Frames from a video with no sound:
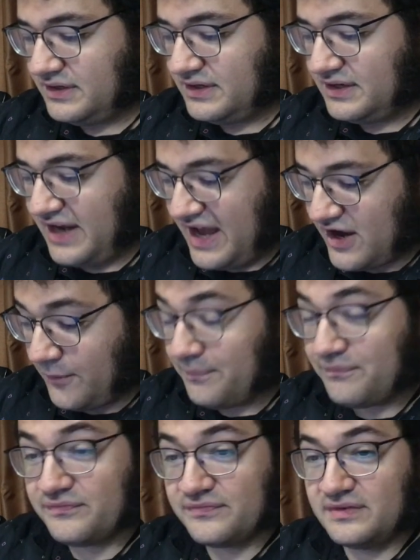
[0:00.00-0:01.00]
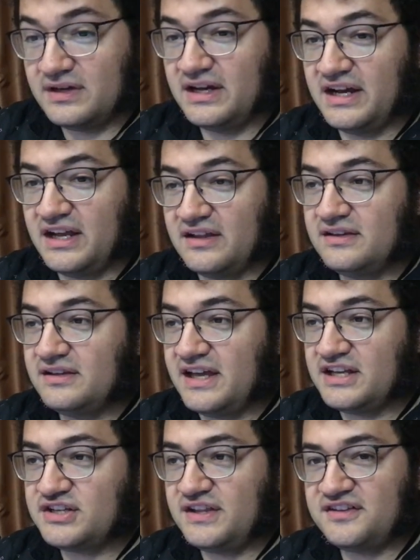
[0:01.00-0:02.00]
Now,
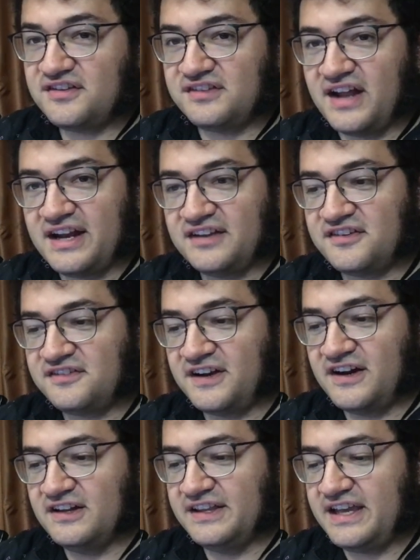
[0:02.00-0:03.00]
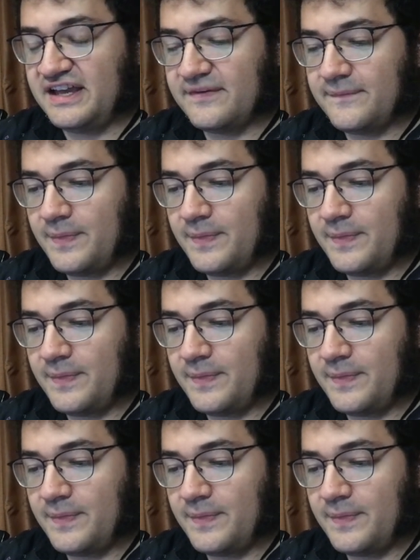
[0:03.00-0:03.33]
each of these is not necessarily